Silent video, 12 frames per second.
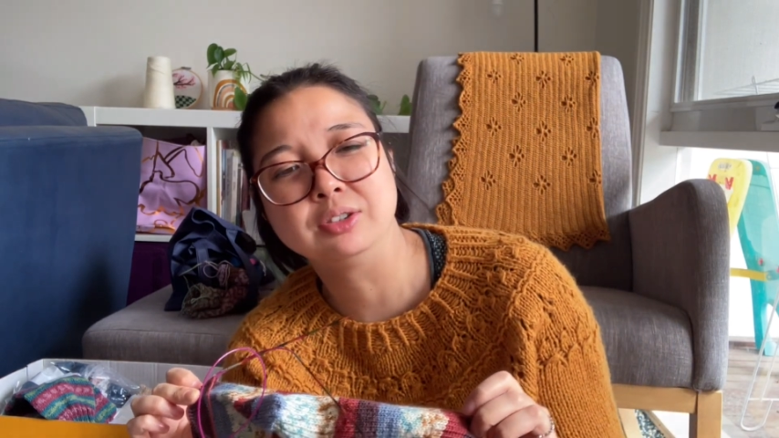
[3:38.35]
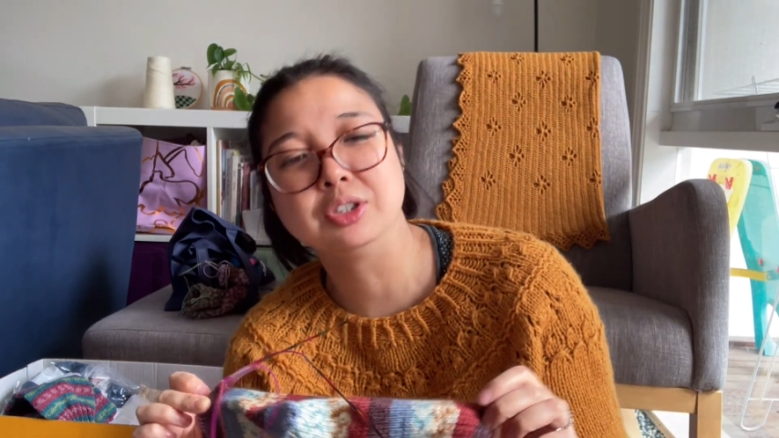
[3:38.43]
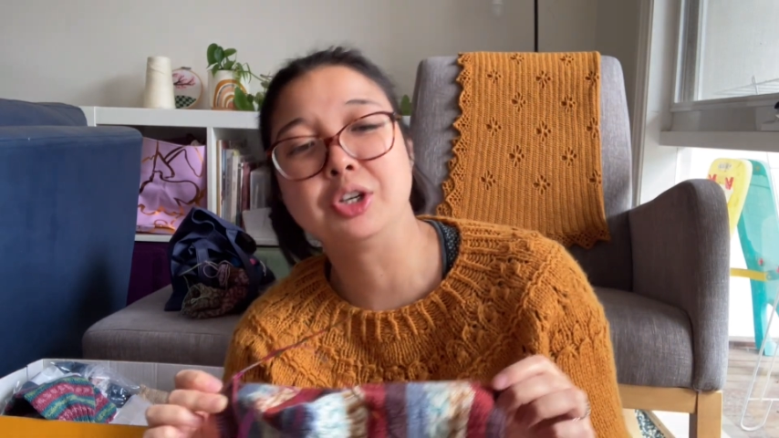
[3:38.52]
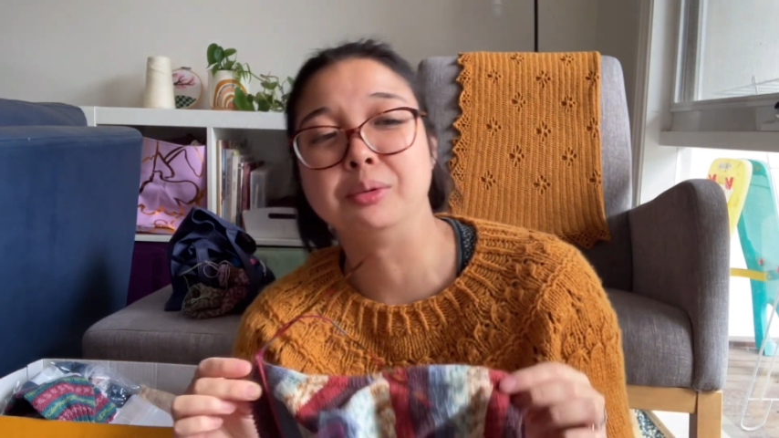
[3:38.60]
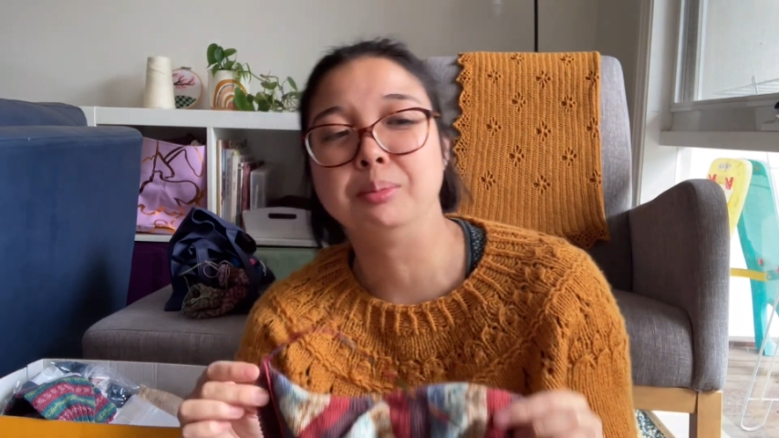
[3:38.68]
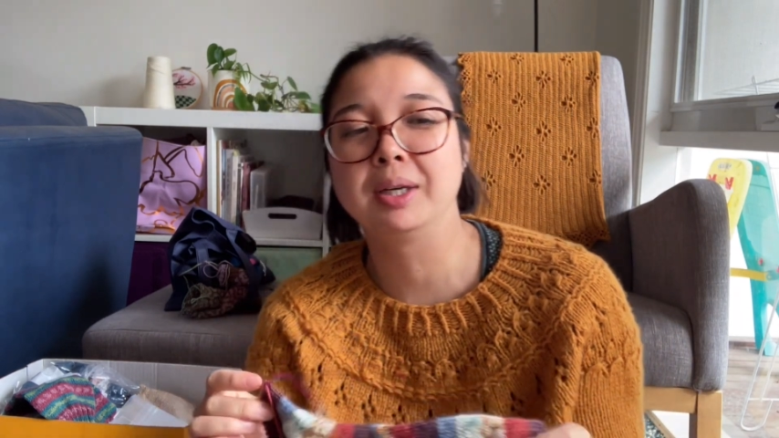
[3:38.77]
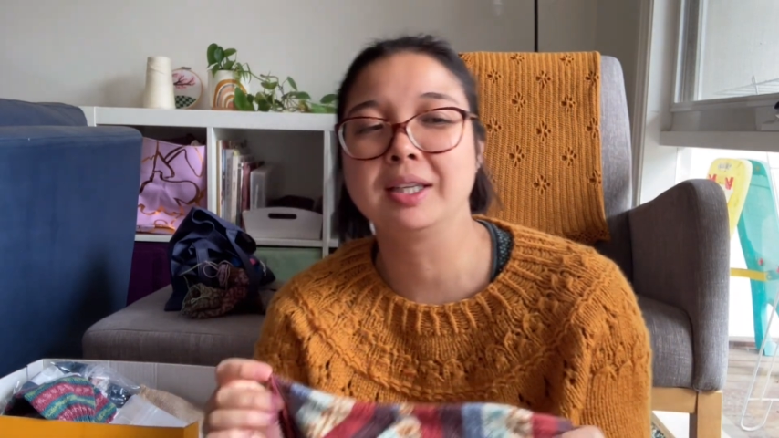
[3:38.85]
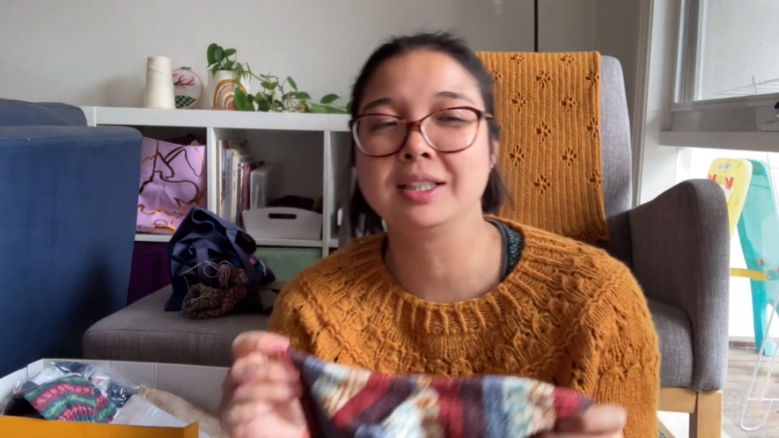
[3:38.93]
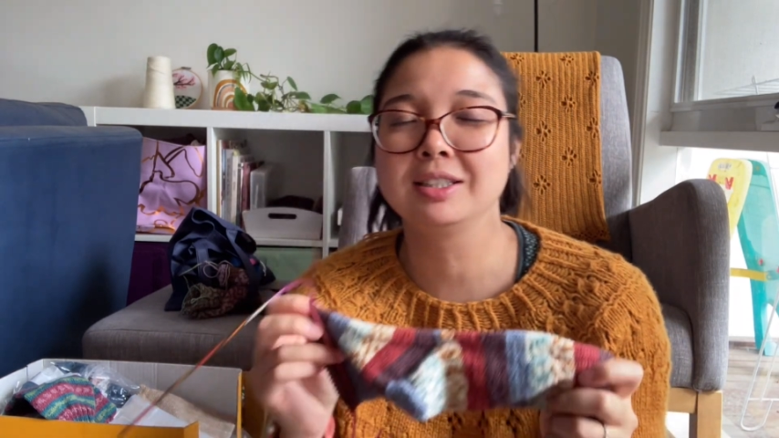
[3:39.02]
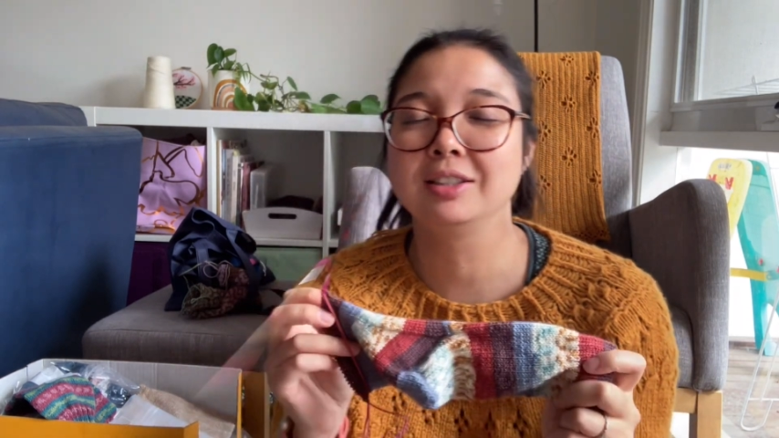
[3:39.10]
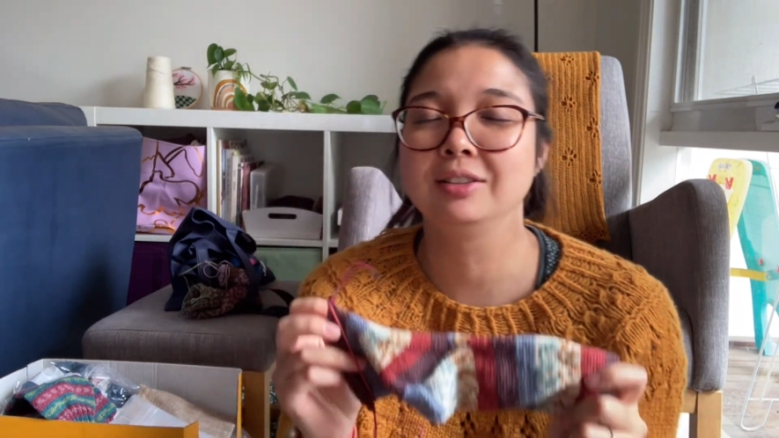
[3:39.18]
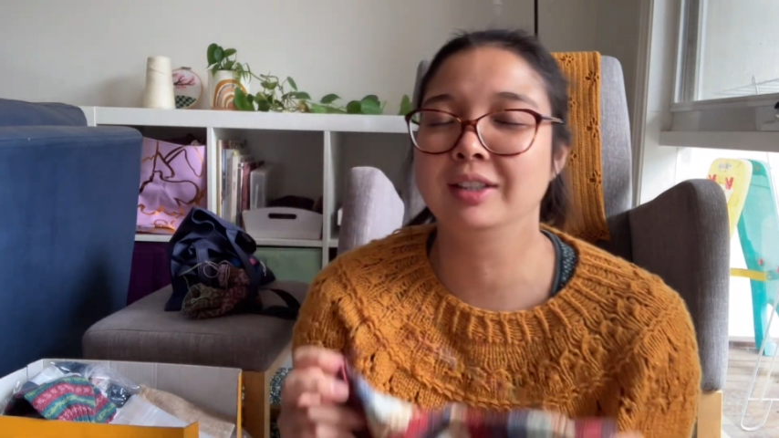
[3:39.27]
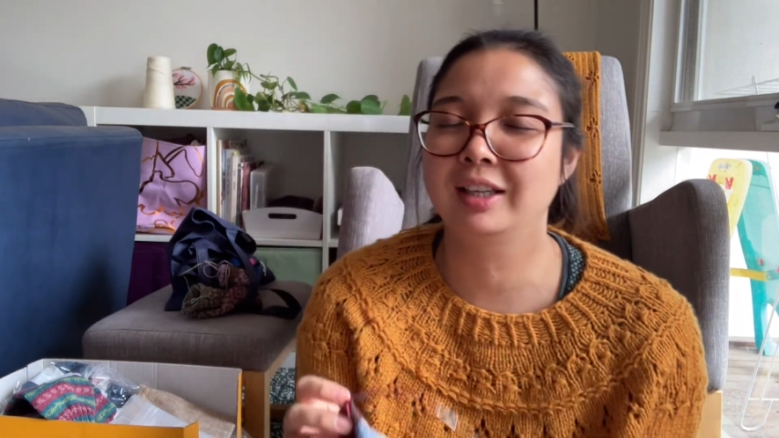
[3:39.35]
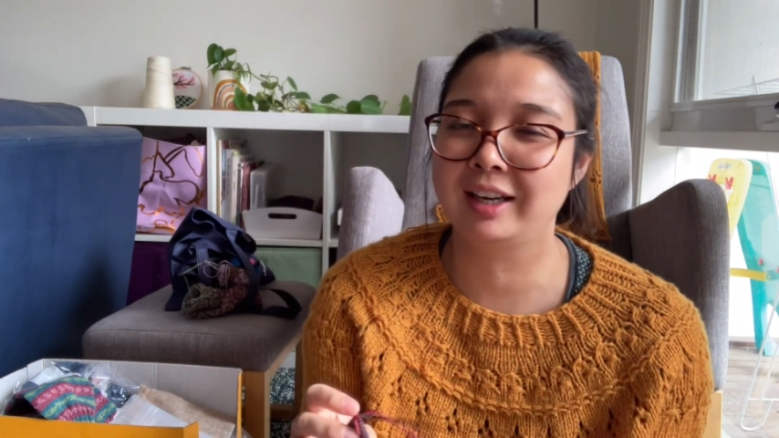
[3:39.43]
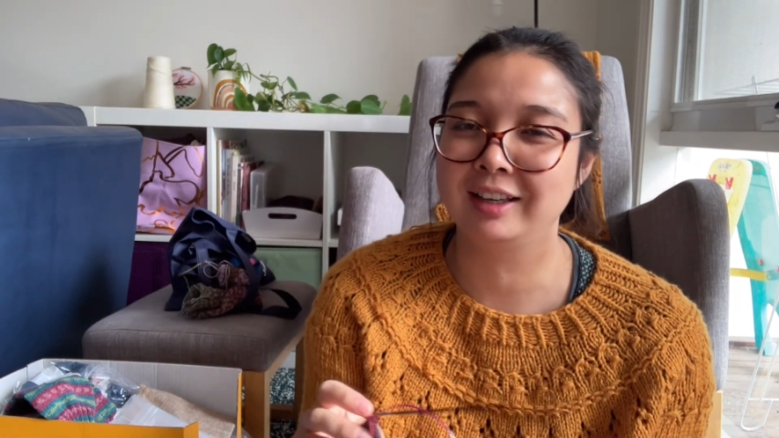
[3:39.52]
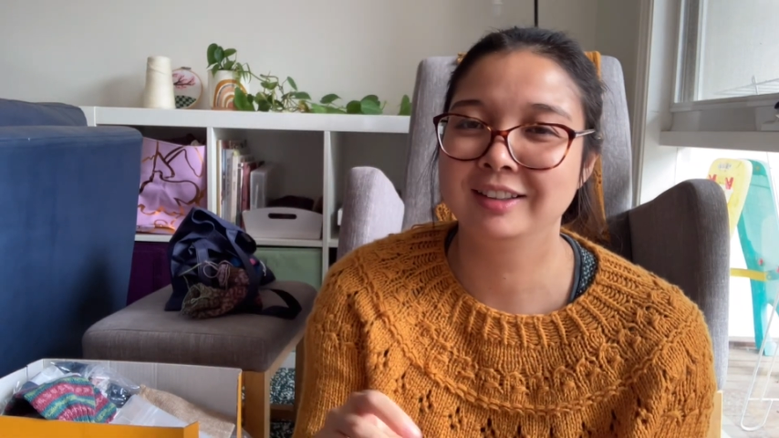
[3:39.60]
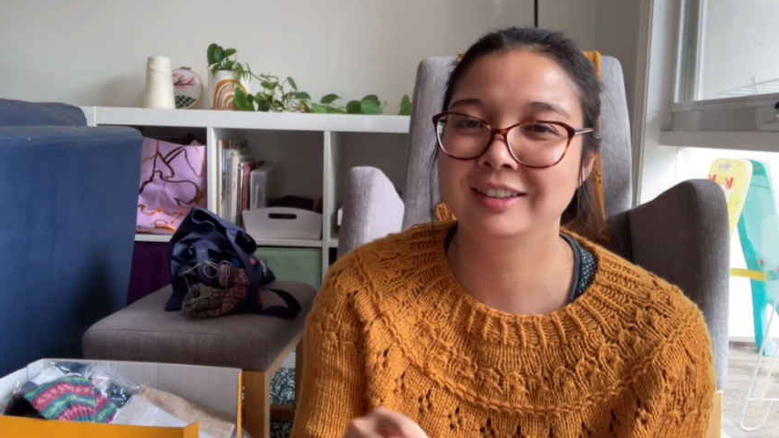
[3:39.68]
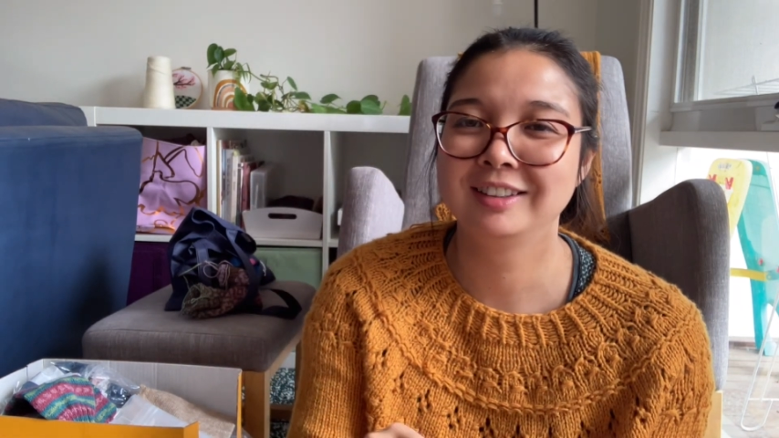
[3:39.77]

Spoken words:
No, but I need to, okay,